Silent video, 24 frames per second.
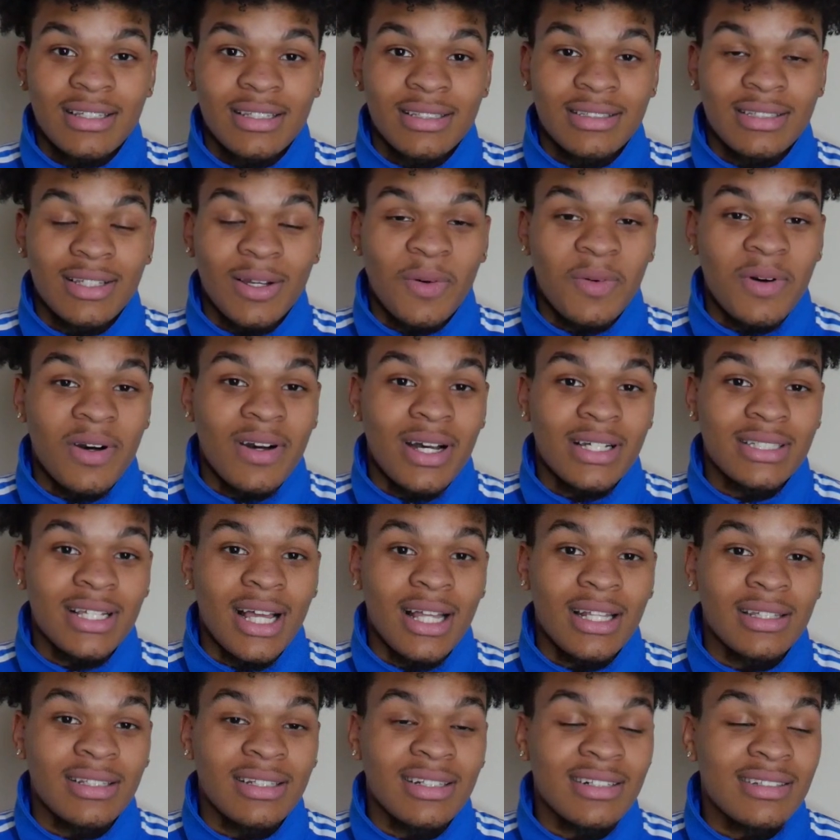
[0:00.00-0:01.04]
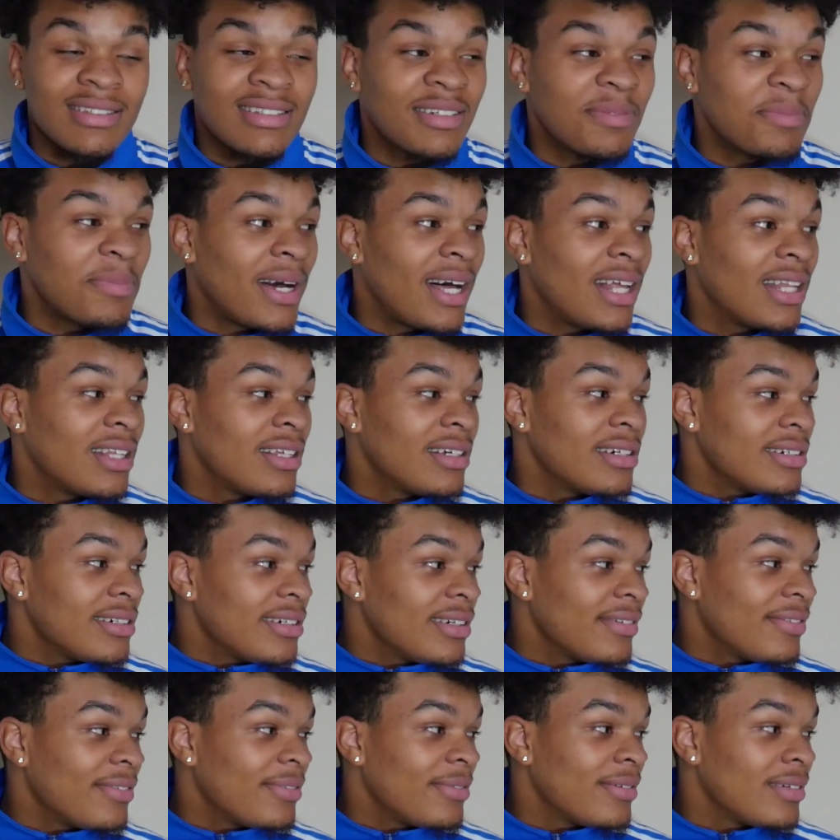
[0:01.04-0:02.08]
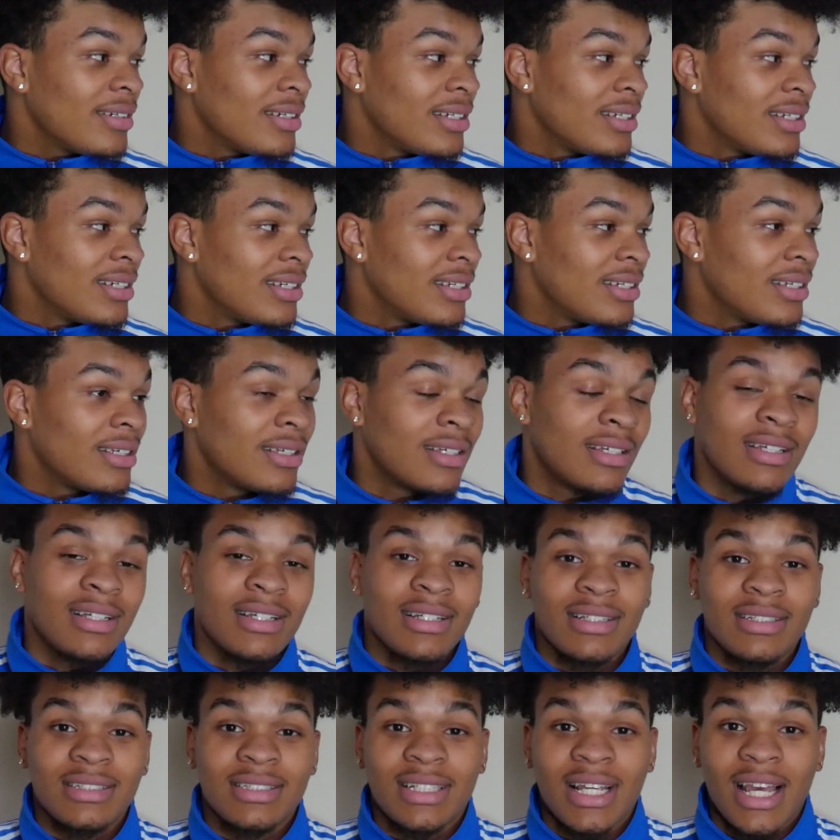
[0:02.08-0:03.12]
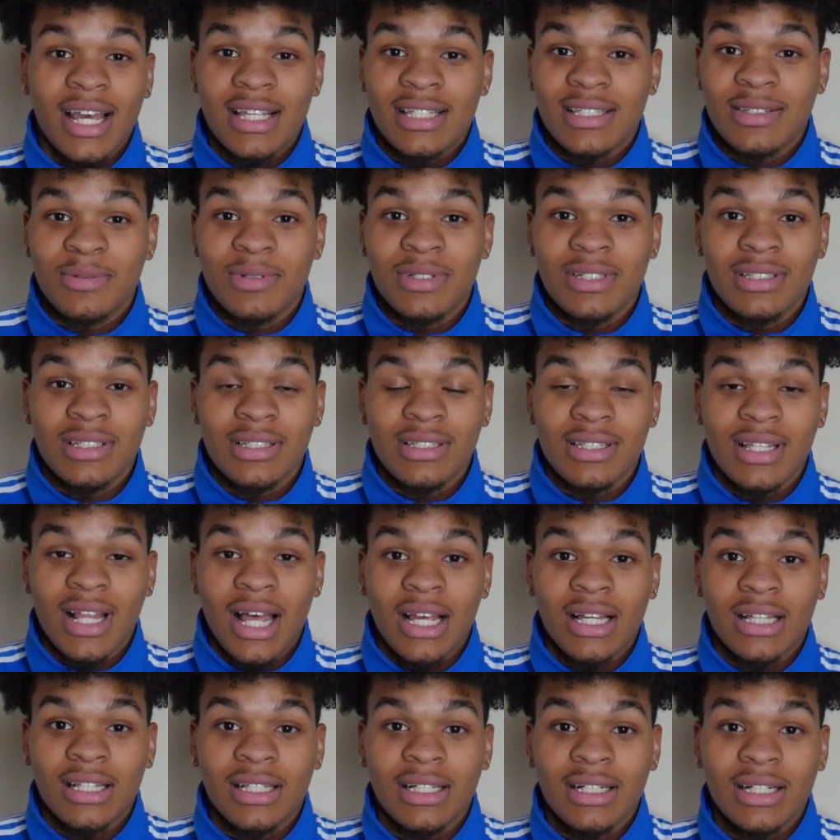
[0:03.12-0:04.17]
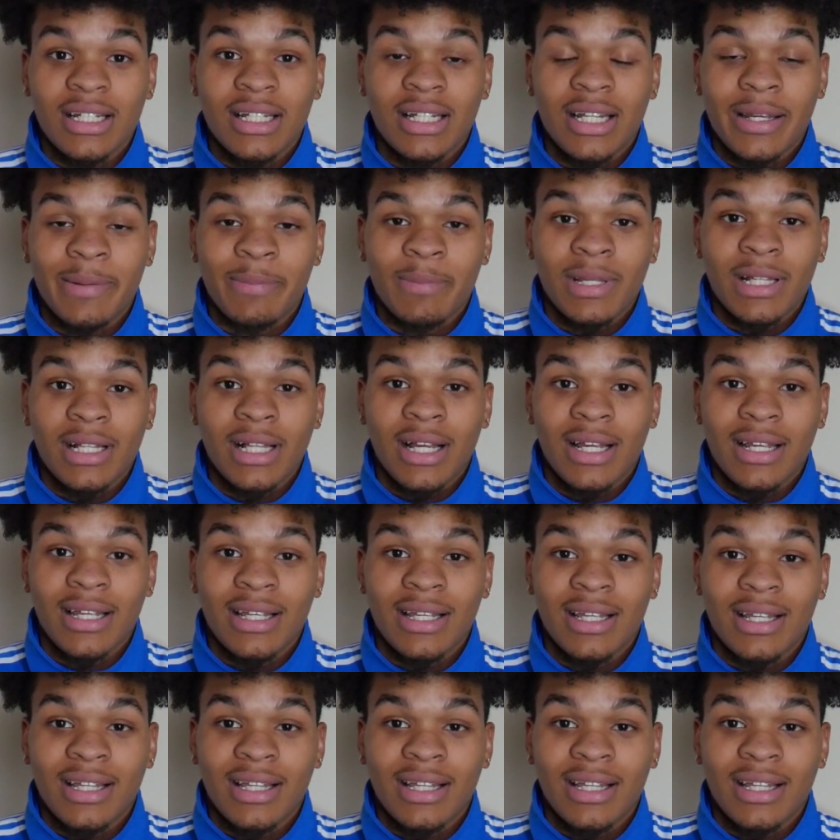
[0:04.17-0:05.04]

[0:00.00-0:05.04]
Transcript: So as I looked to my left, Jazzy was just like looking at me like,